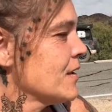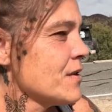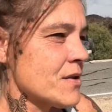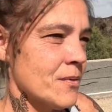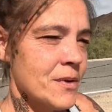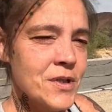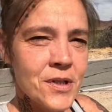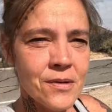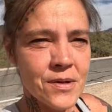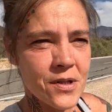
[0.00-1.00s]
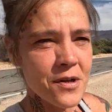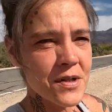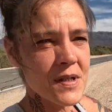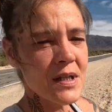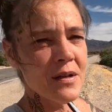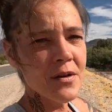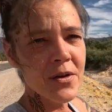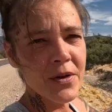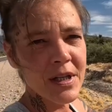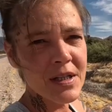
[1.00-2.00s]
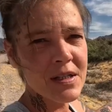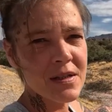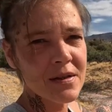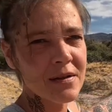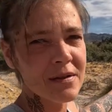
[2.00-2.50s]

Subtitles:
So once you start seeing all this,